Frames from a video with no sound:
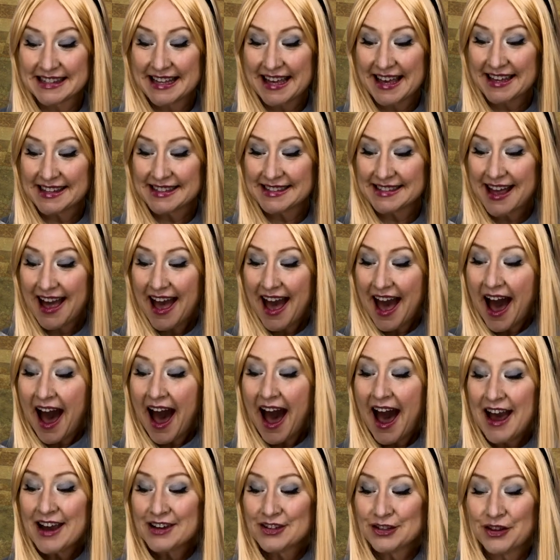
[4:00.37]
this,
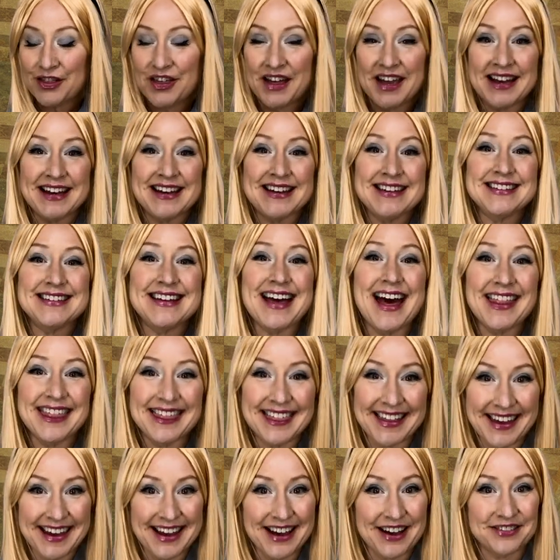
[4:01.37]
I shall think
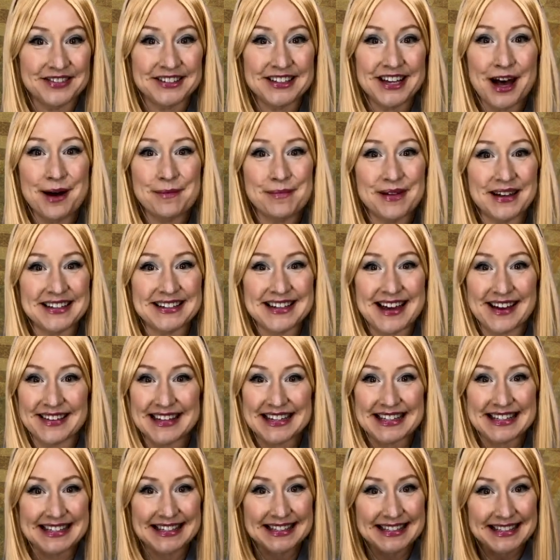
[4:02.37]
nothing of tumbling down
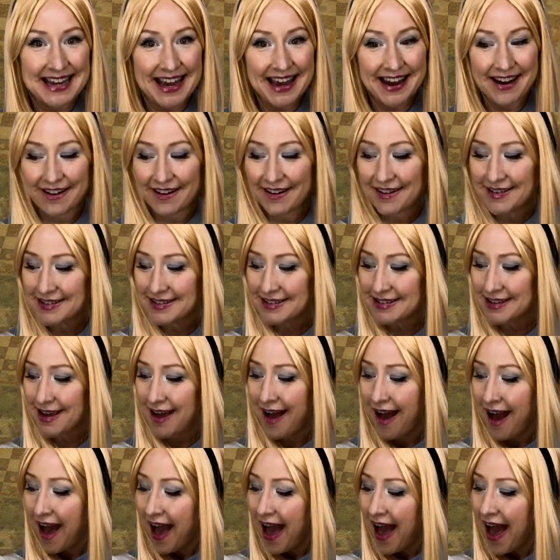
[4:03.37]
the stairs.
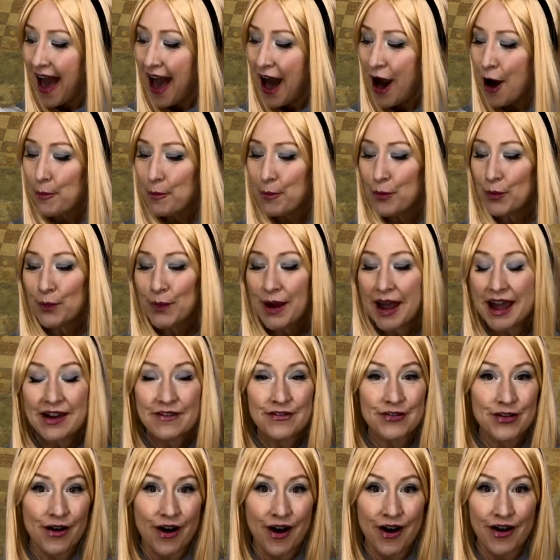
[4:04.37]
How
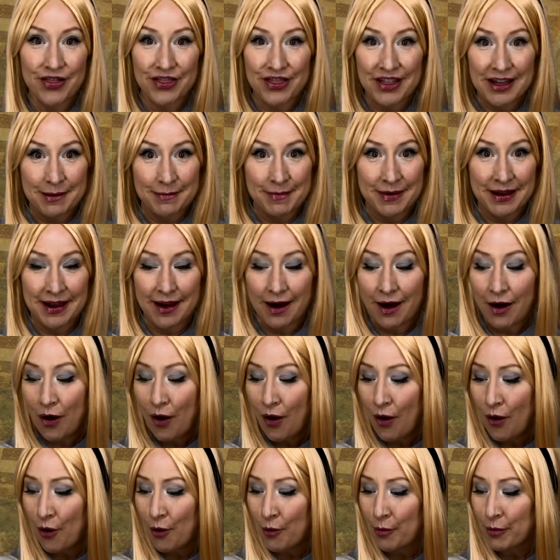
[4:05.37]
brave they'll all think me at
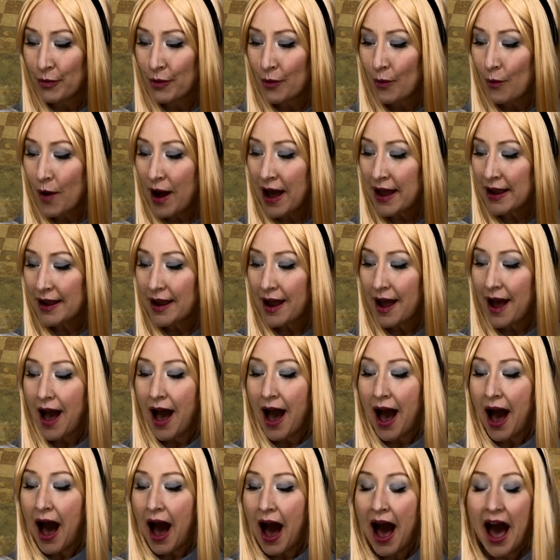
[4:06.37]
home. Why,
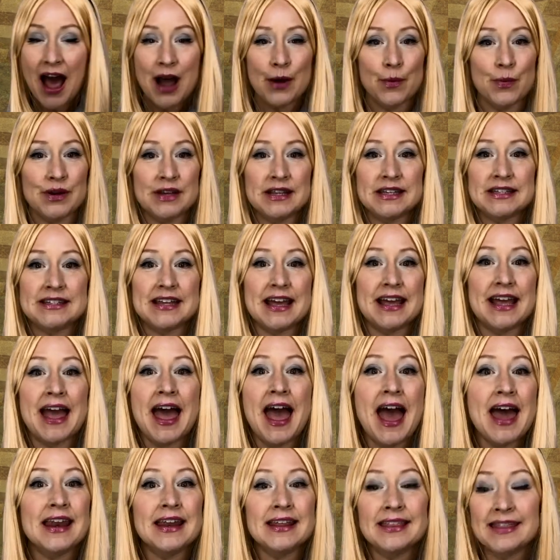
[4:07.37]
I wouldn't say
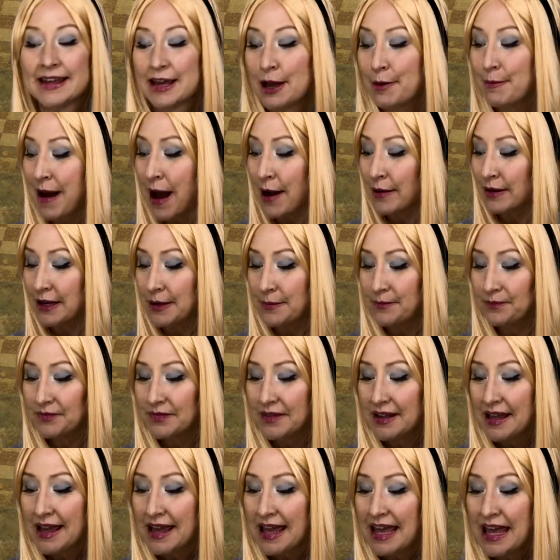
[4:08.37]
anything about it,
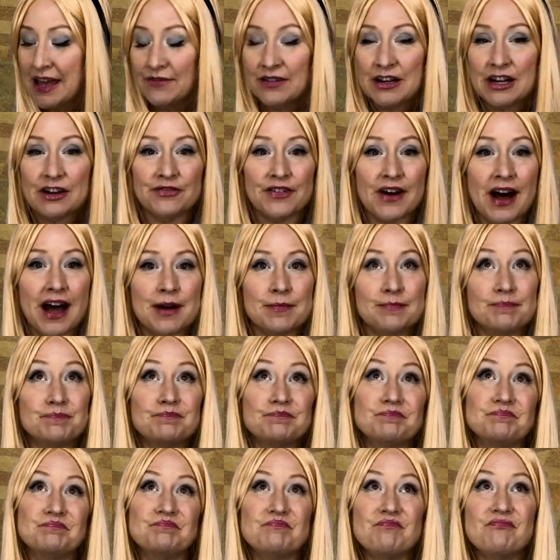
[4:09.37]
even if I
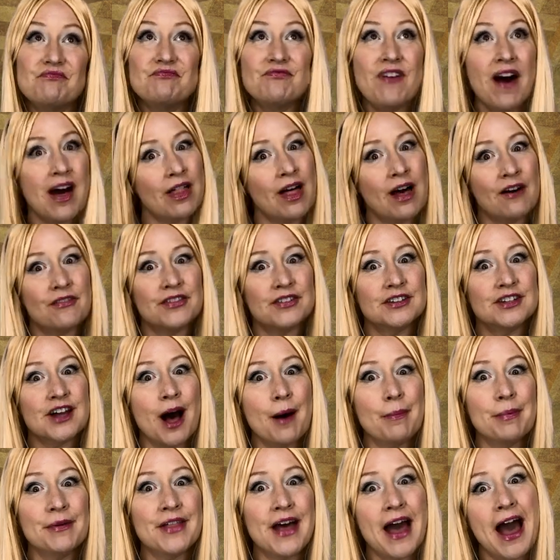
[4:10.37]
fell off the
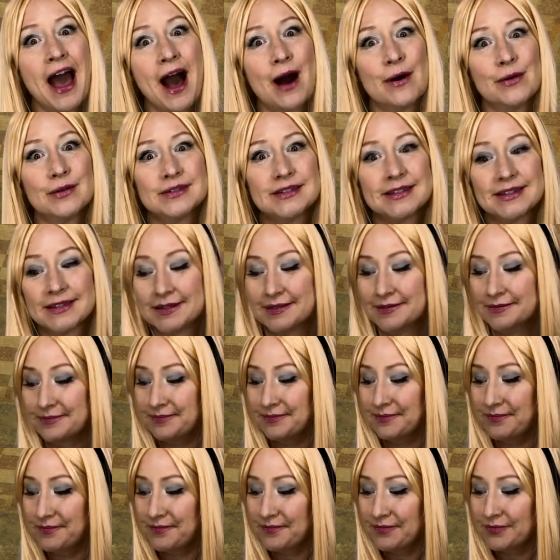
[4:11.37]
top of the house.
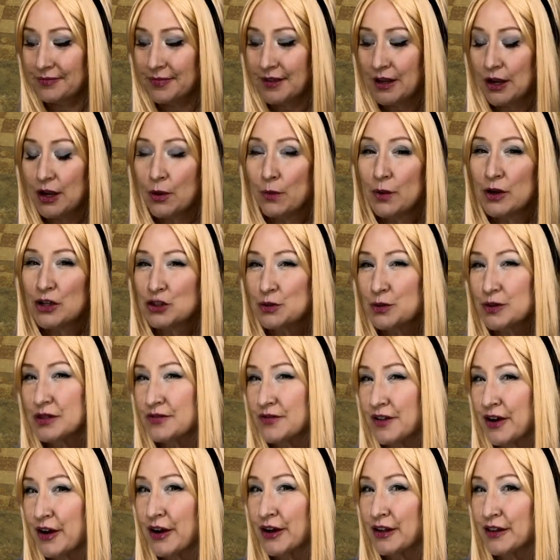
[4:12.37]
Which was
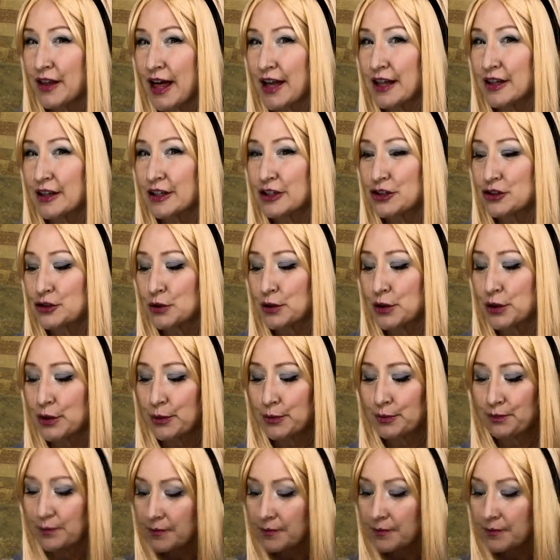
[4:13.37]
very likely true.